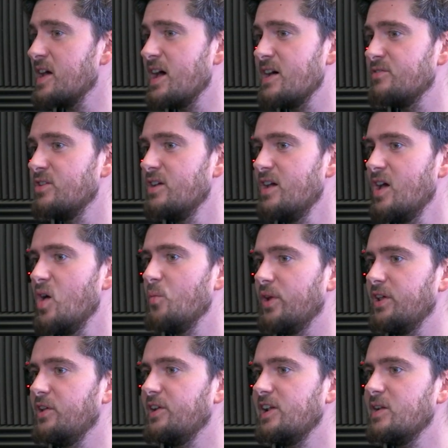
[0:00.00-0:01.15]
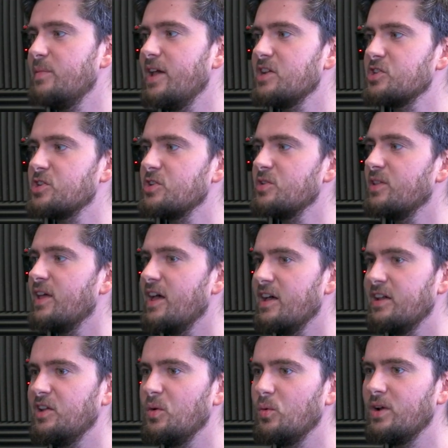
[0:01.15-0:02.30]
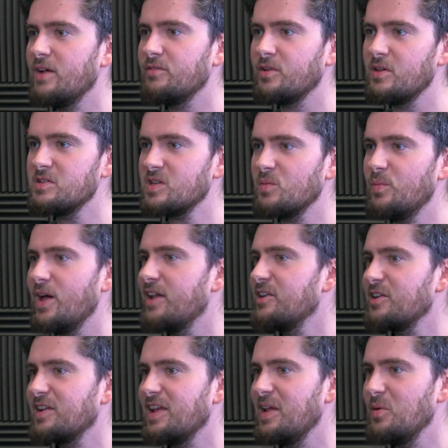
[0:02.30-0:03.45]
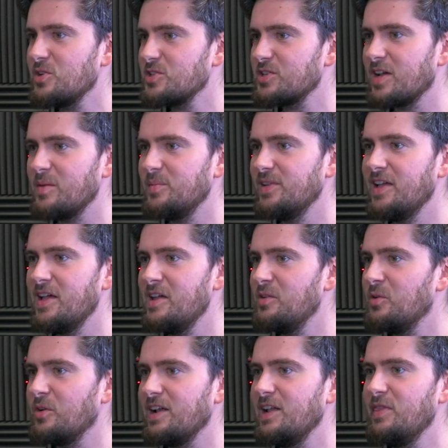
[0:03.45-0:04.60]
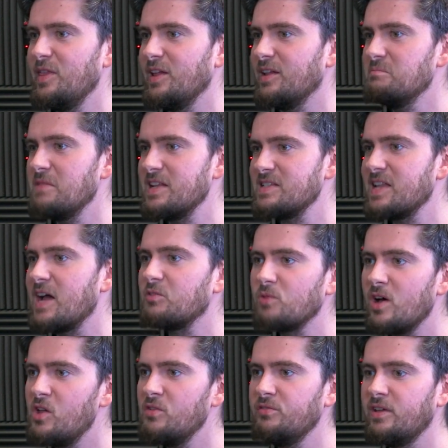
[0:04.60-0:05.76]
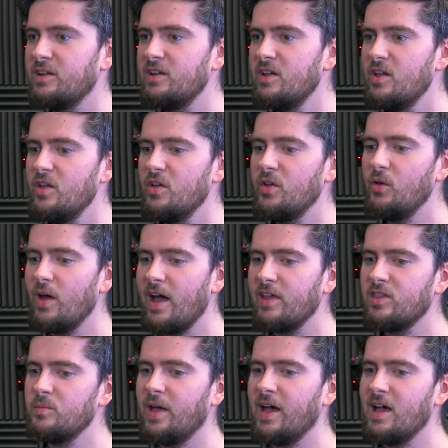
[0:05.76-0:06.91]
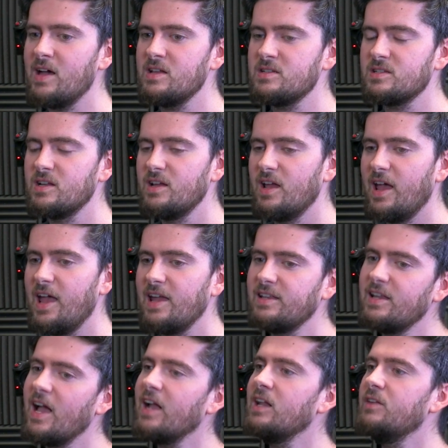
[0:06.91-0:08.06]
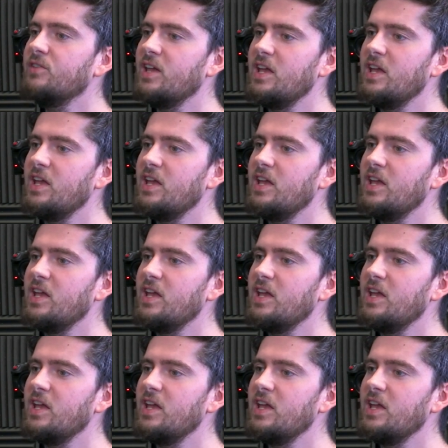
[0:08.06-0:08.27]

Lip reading: have. But you need to make sure that, whenever those competitor keywords are coming in or anything that's not relevant, you add them as a negative